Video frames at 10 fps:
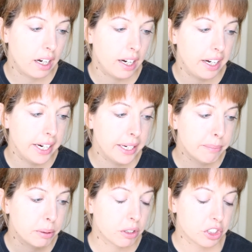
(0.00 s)
I
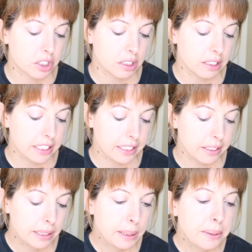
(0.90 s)

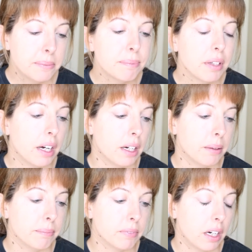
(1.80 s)
personally, um,